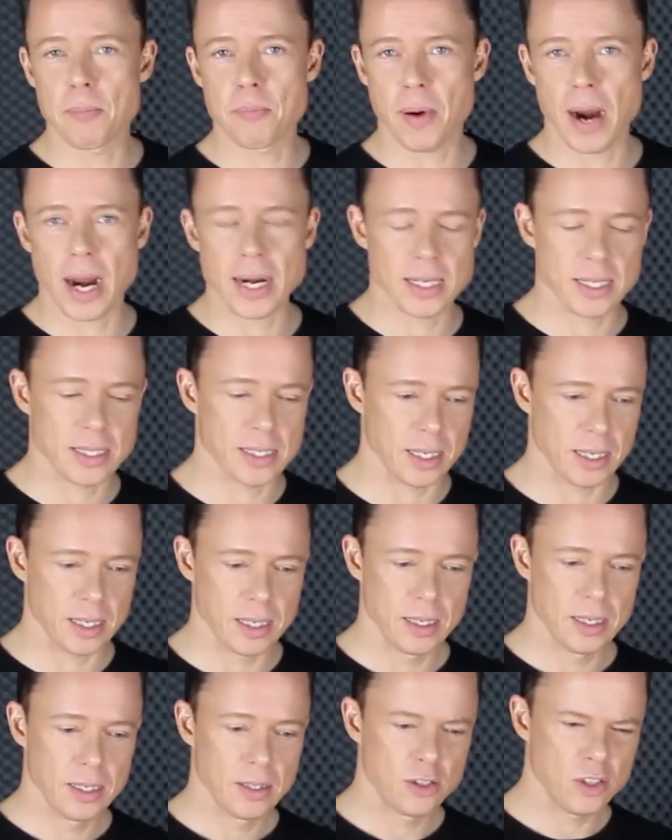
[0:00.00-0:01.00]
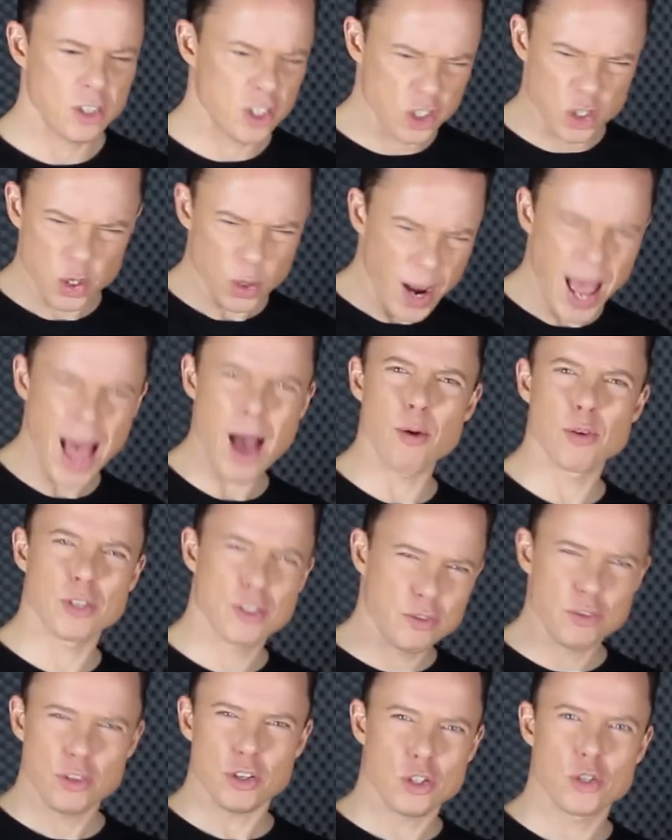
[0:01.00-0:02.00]
I'm practicing. Just 2
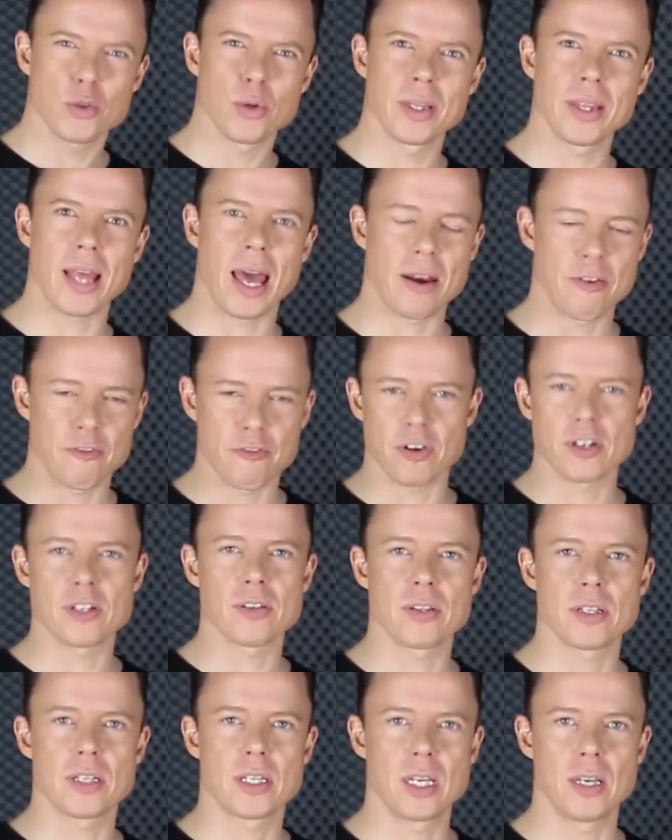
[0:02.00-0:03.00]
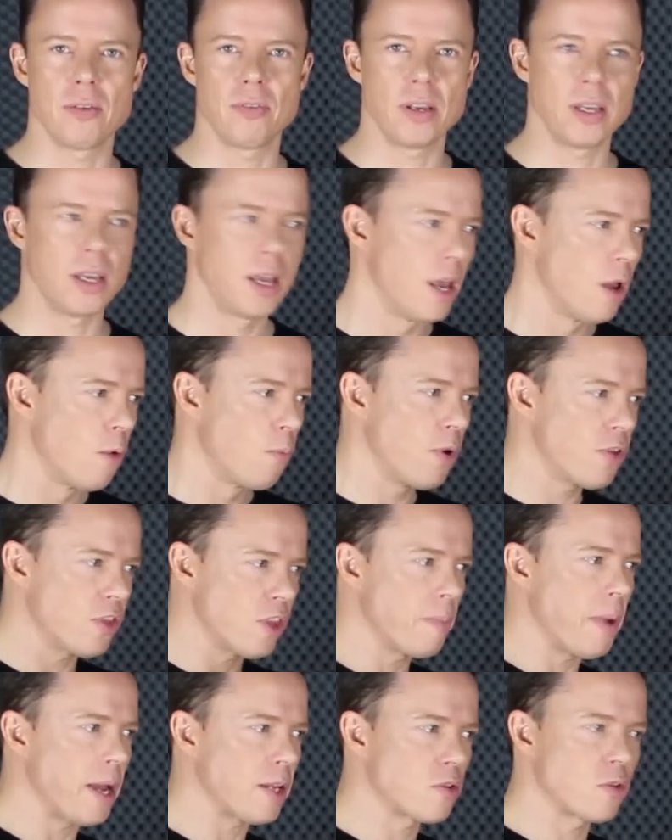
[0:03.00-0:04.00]
hours of just doing that in front of the TV with
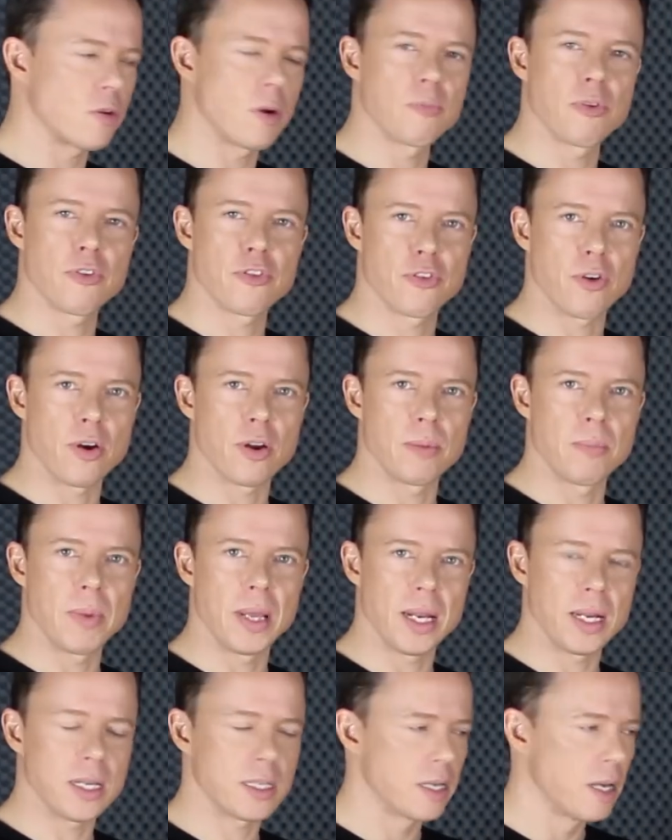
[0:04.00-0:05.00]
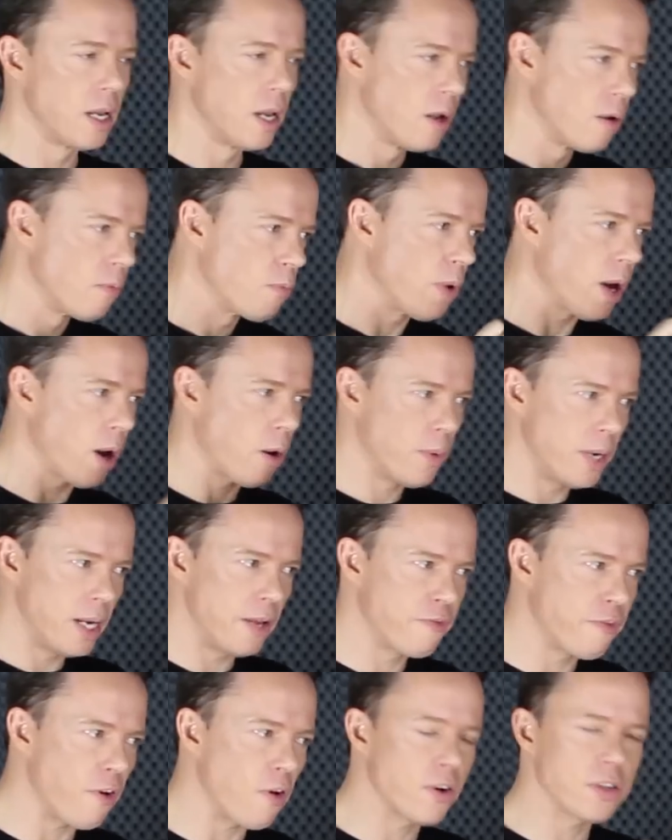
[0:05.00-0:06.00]
the metronome for 30 minutes, where I
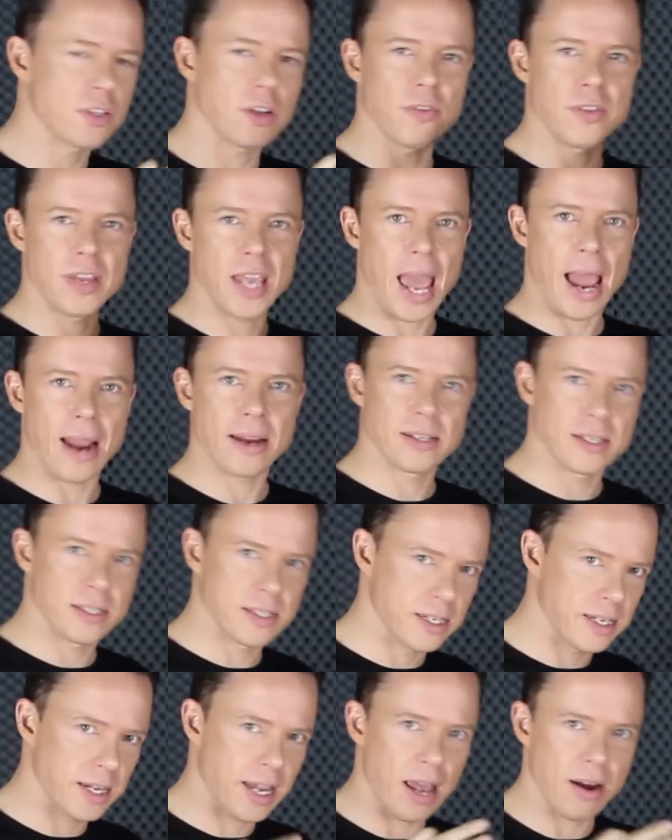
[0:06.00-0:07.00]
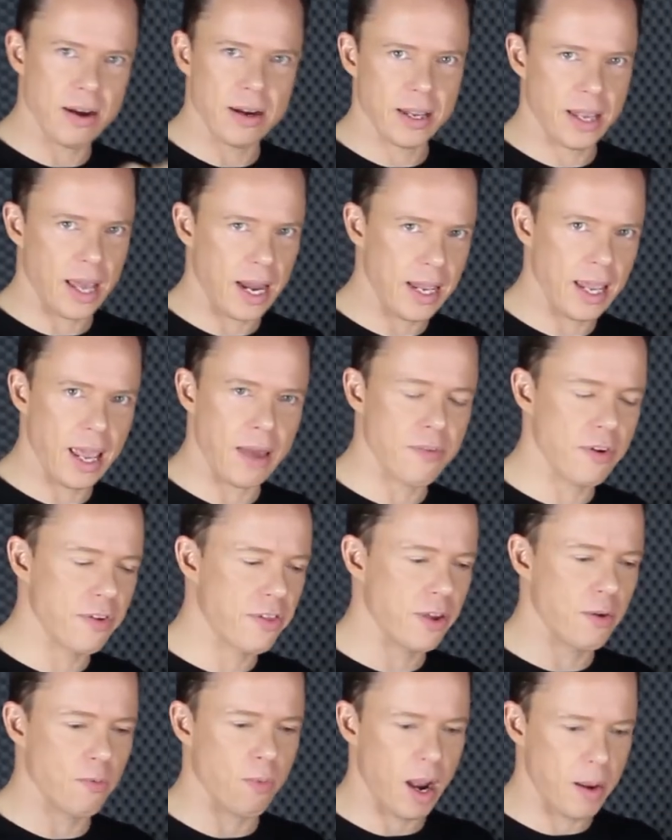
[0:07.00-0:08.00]
really focus on the accents and getting
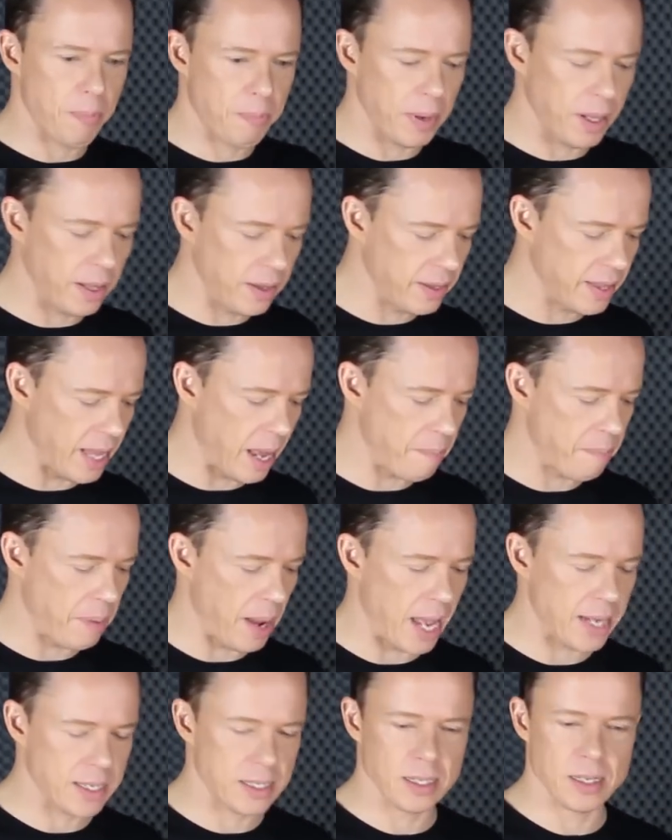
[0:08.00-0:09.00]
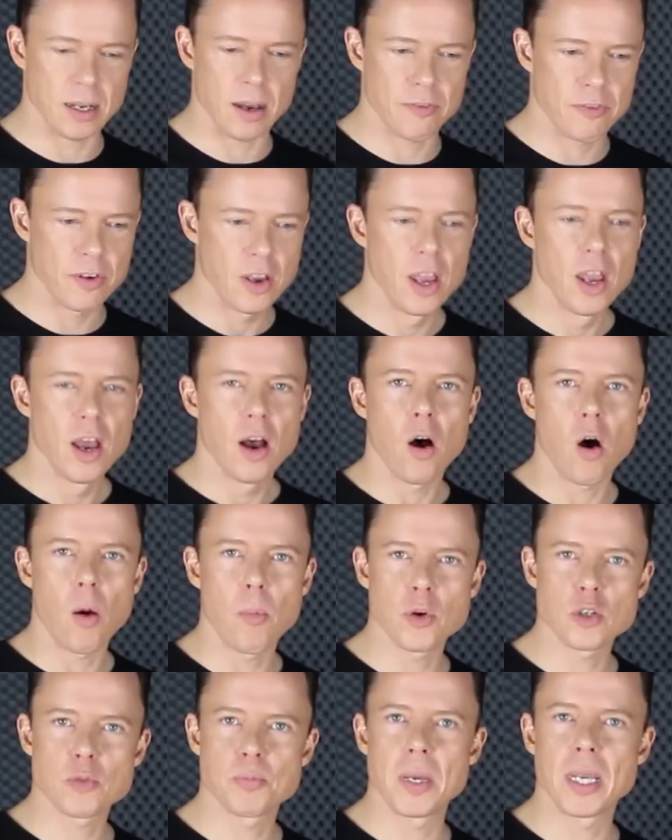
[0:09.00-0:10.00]
everything right, building that pattern of
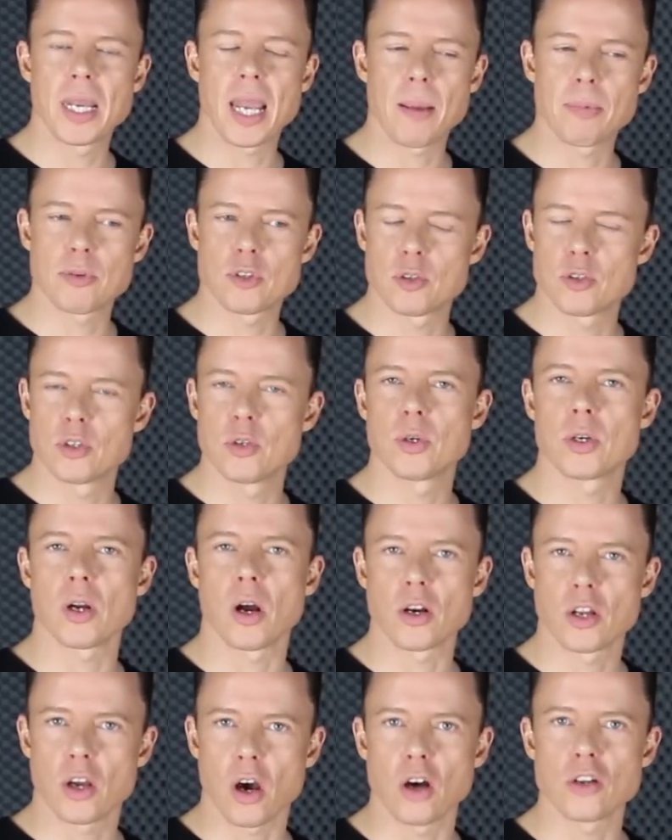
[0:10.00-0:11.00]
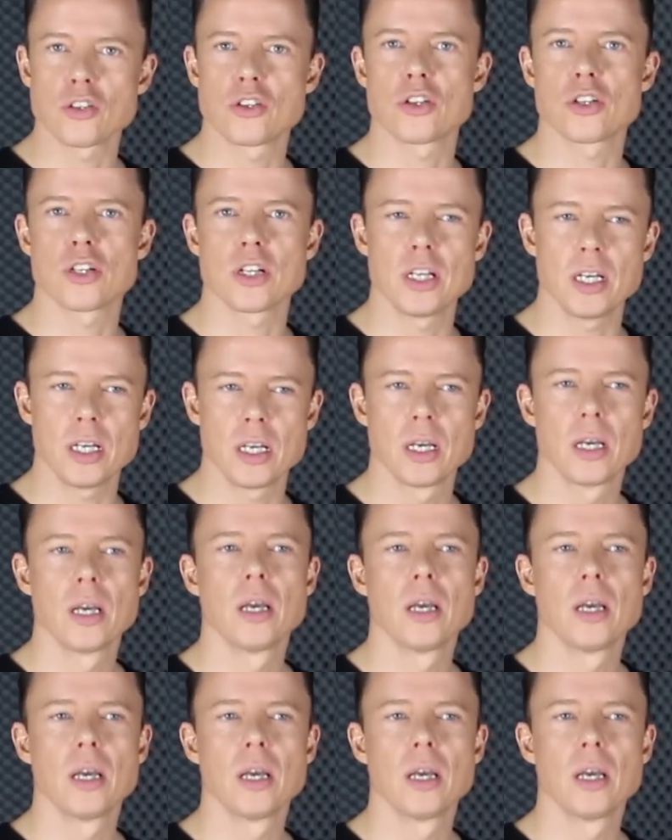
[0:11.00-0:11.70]
almost being able to do it unconsciously,